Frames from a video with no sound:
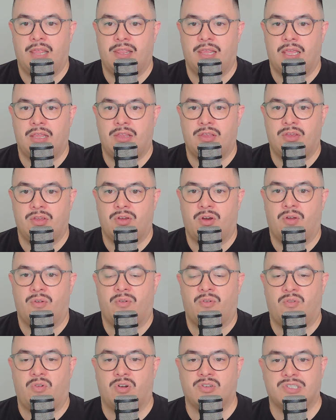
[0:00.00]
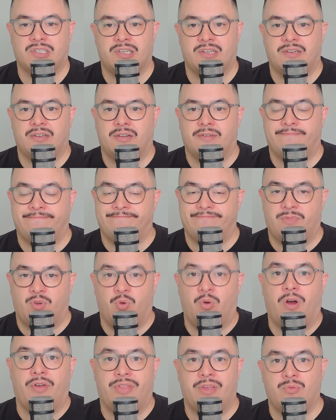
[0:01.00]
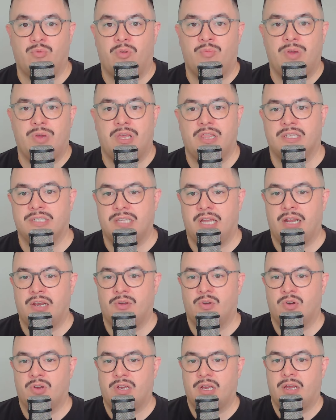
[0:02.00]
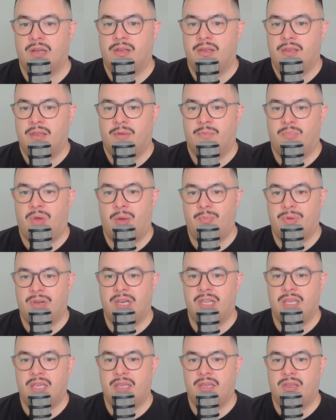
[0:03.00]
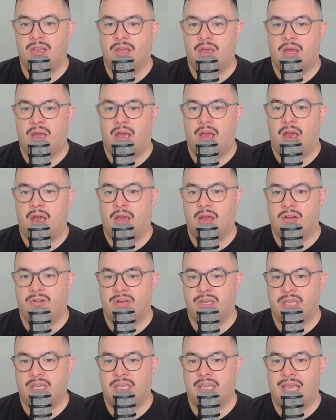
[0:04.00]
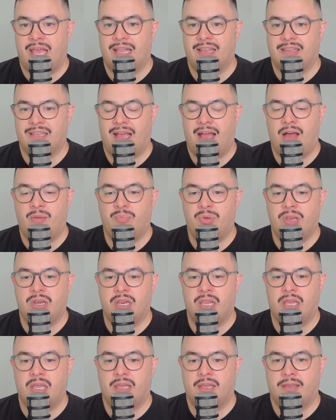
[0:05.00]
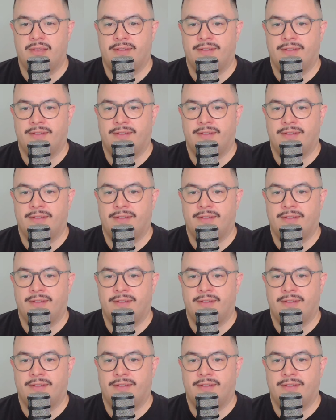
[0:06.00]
then you got Crossland, who I think will be the starting hooker, Papali'i, Ricky, and Tapini.